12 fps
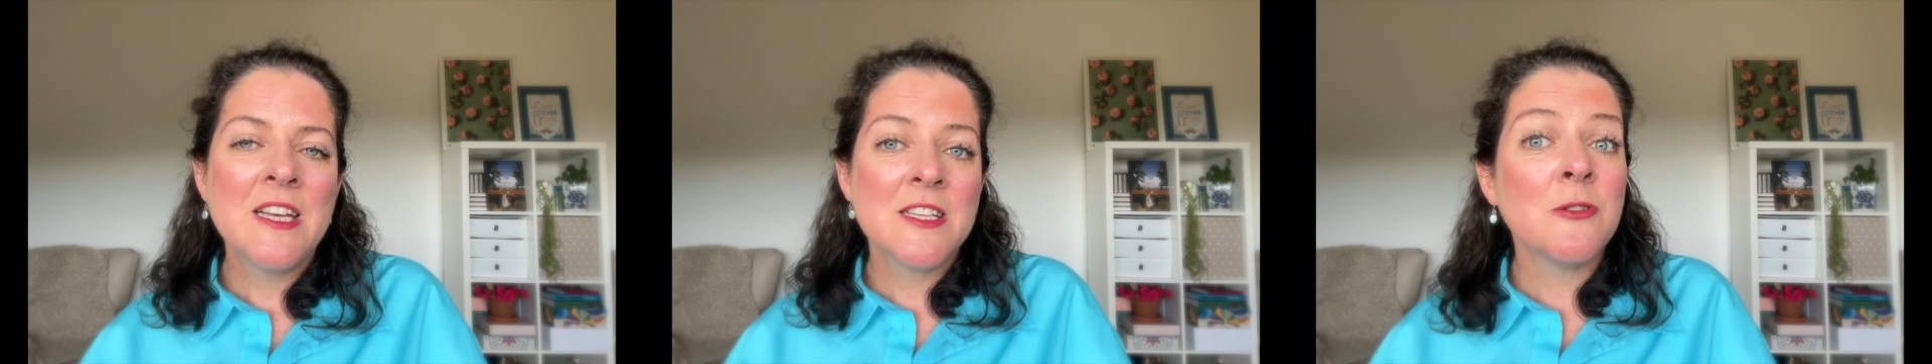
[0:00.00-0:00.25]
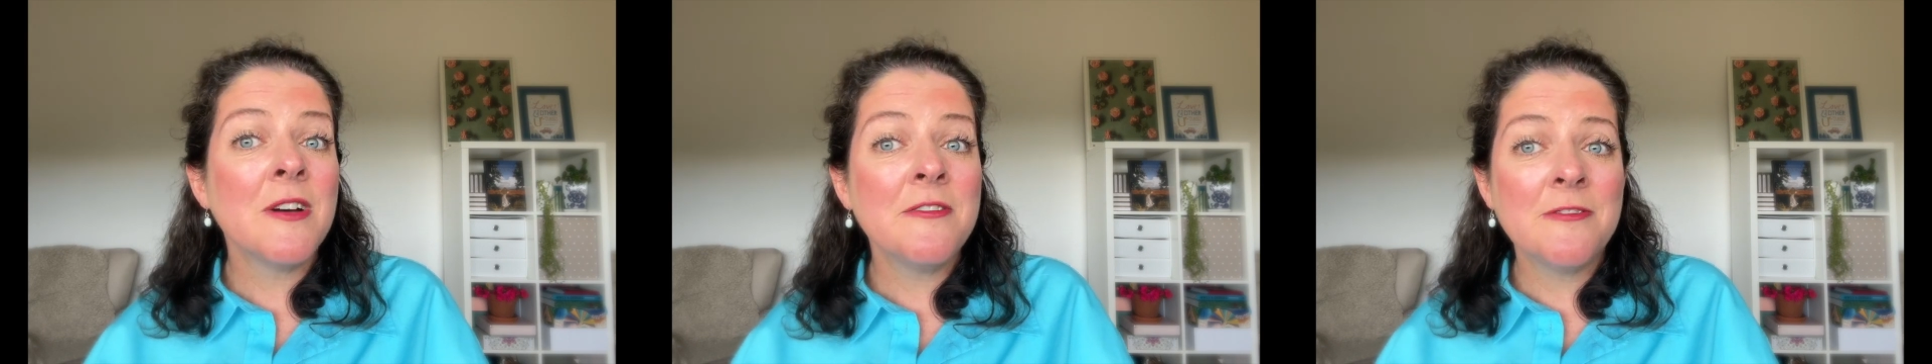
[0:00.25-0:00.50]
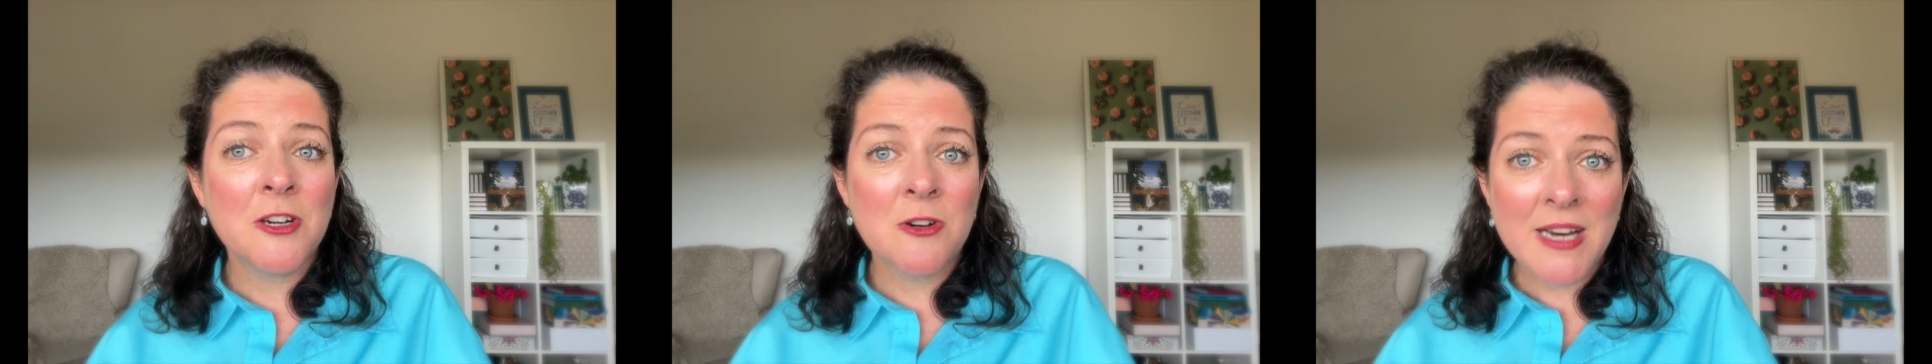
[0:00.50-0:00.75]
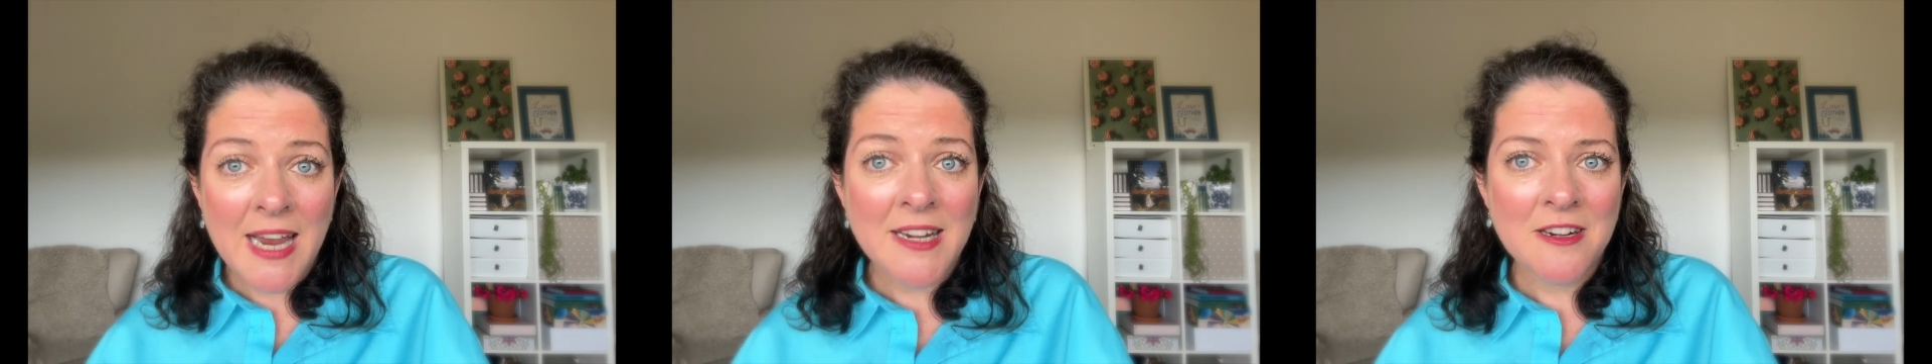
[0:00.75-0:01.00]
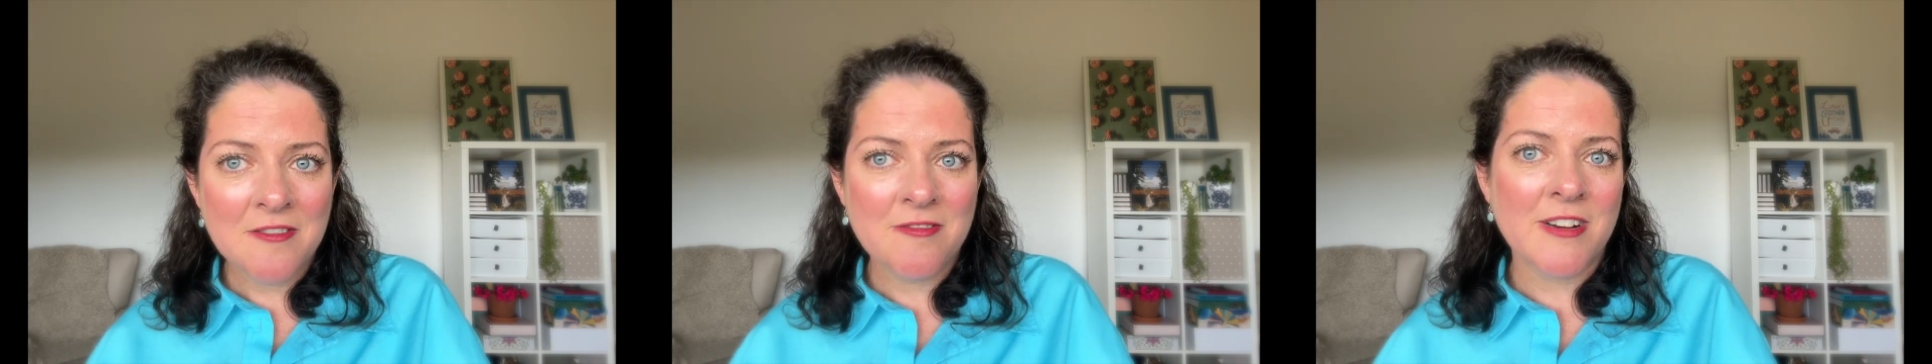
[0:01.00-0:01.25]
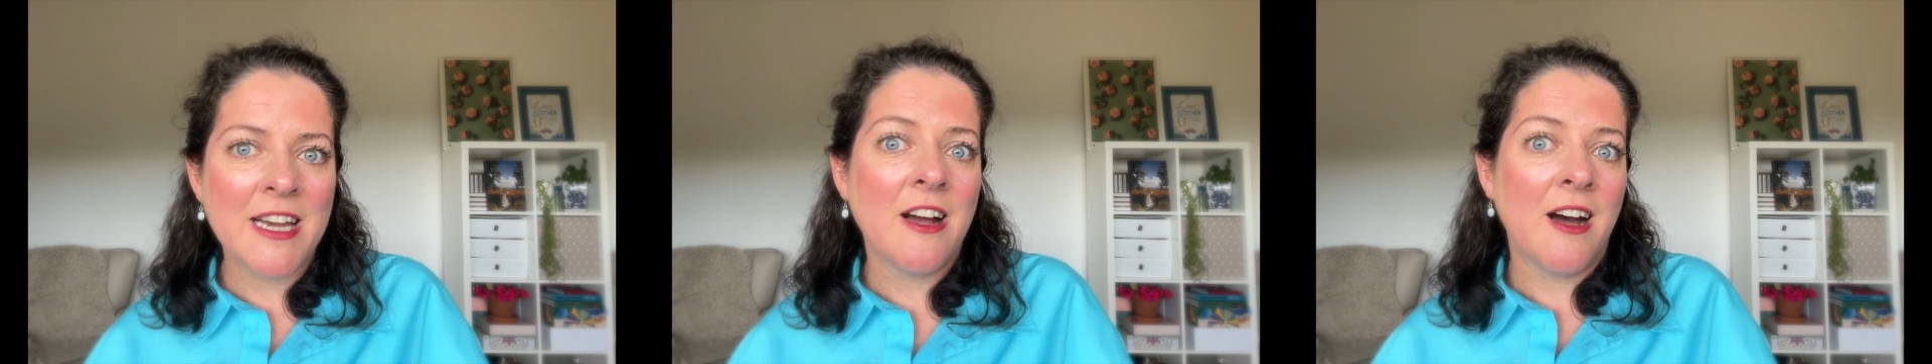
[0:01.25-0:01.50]
So I've created a
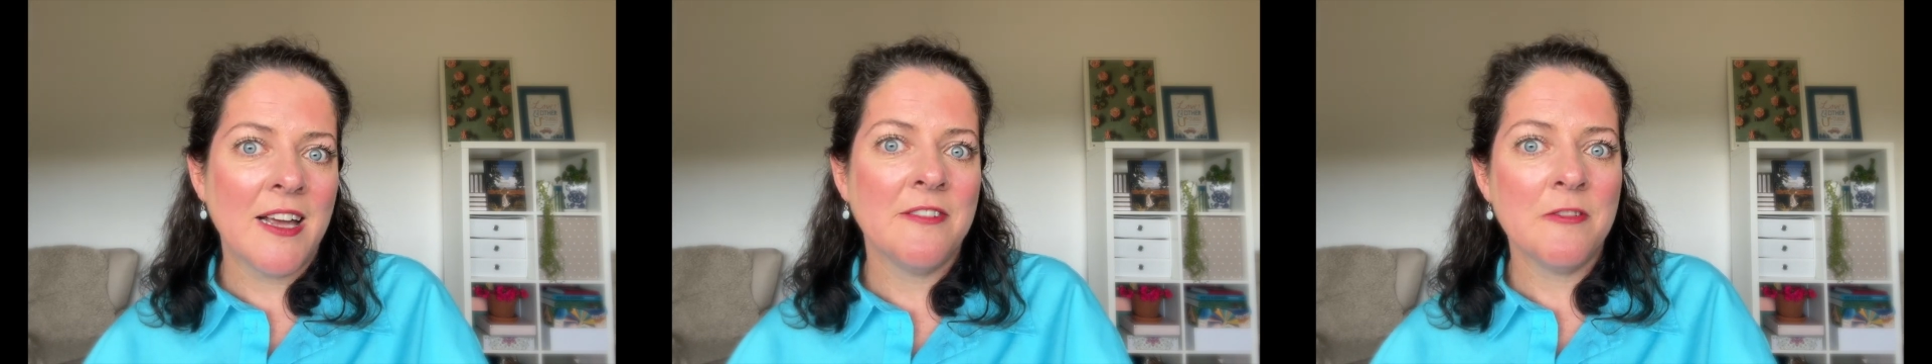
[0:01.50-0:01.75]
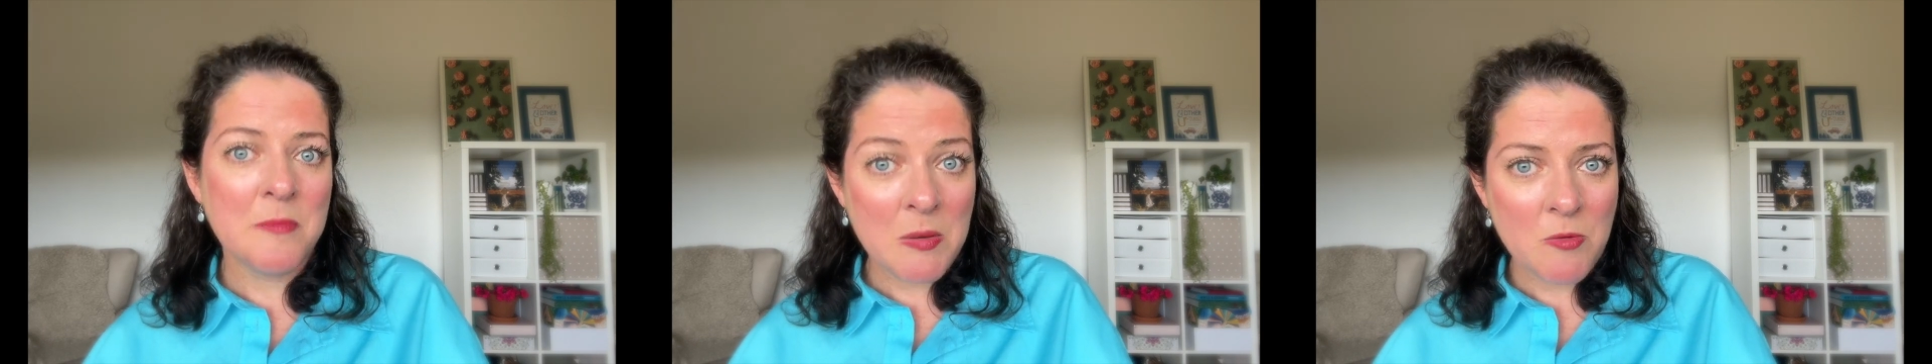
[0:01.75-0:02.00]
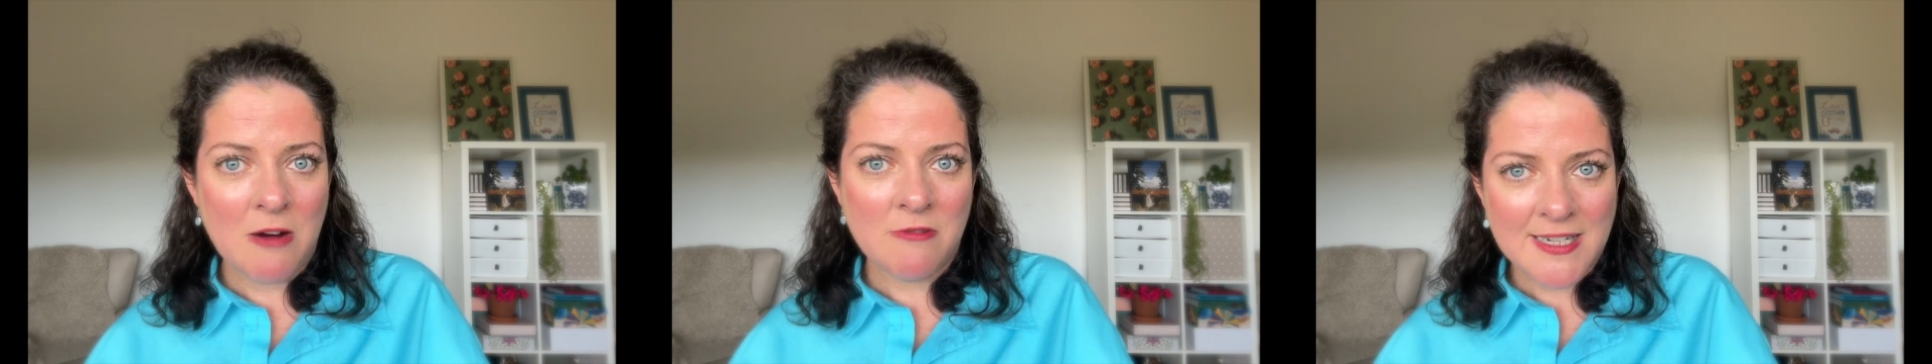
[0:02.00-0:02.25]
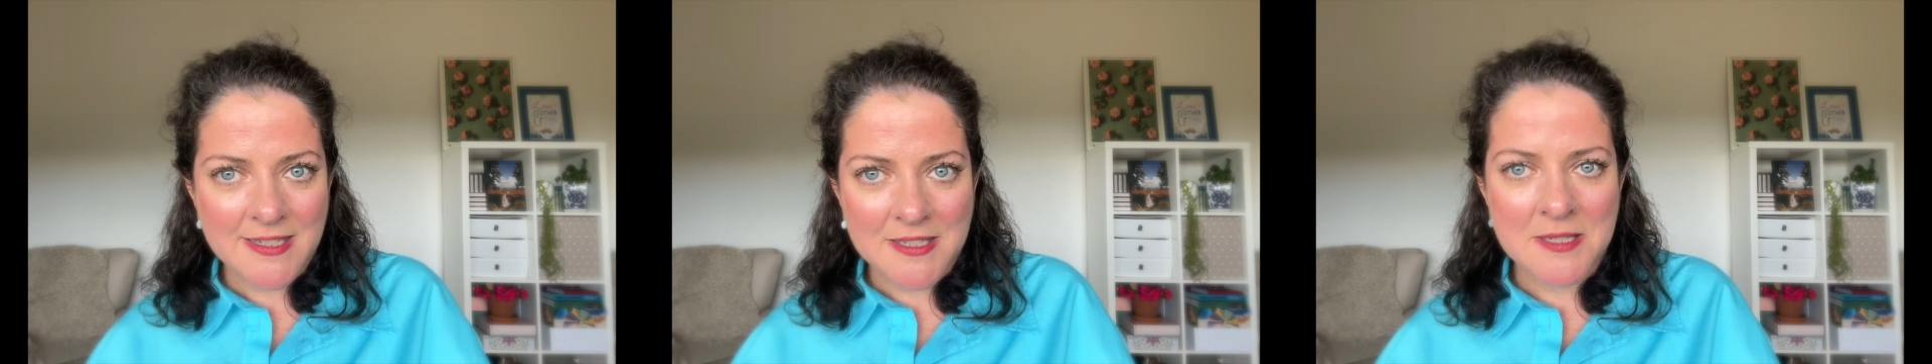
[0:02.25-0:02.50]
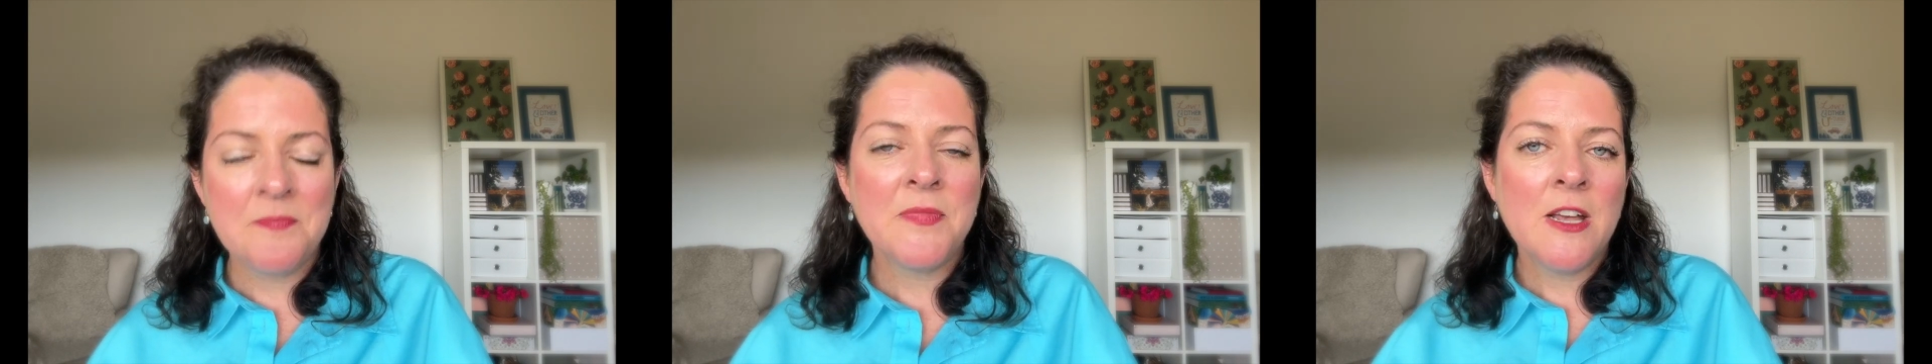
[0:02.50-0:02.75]
free guide for memoir writers.